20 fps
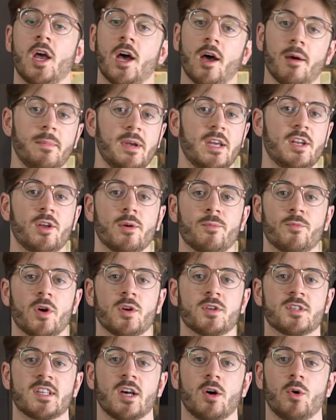A medium
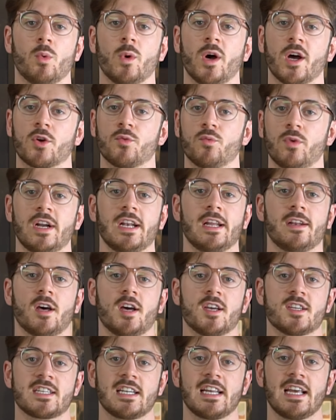roast, that will work really
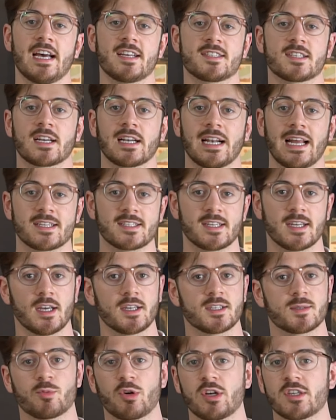nicely as a classic
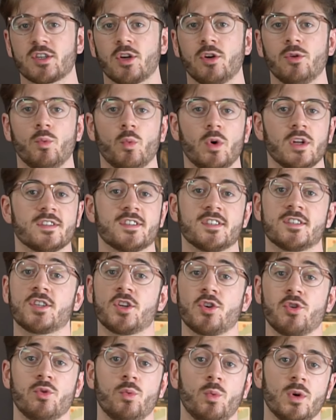espresso,
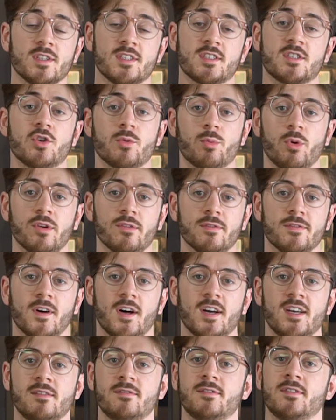1:2,
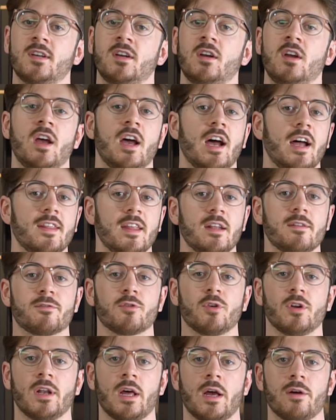1:2.5. And then
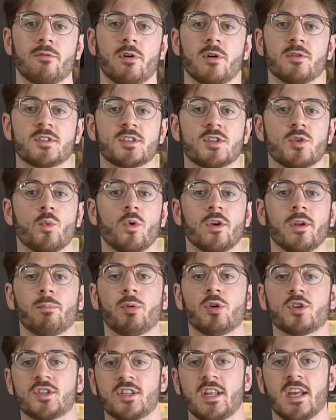for a light roast, you want to
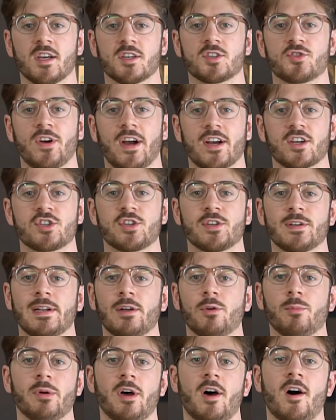push the extraction a
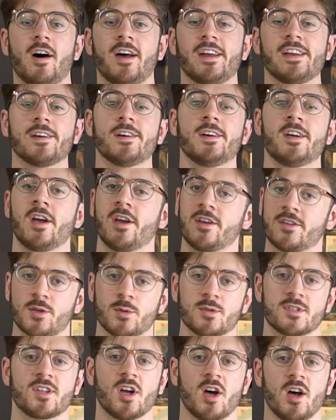little bit higher. So
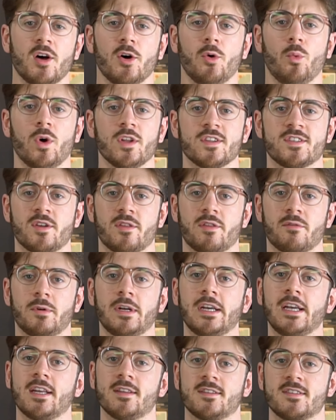start at a
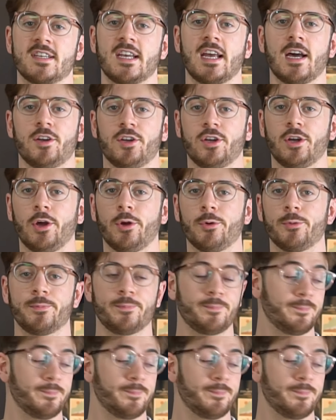1:3 and see how you go.